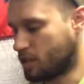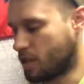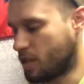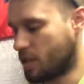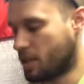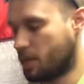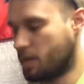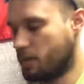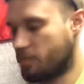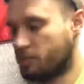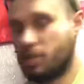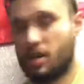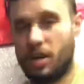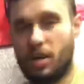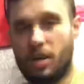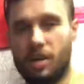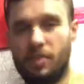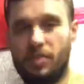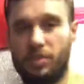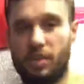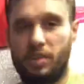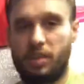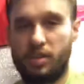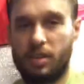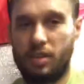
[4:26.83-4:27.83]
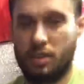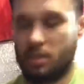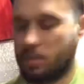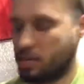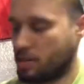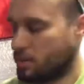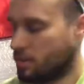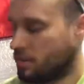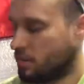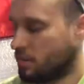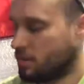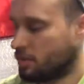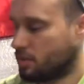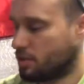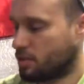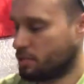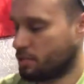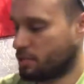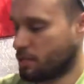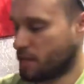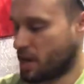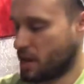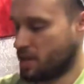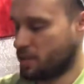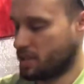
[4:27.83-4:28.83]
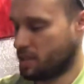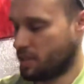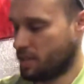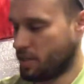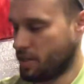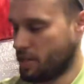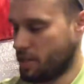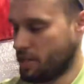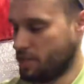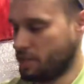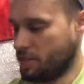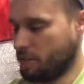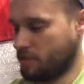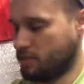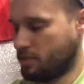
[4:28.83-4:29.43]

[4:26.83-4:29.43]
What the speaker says: I've got everything combined together.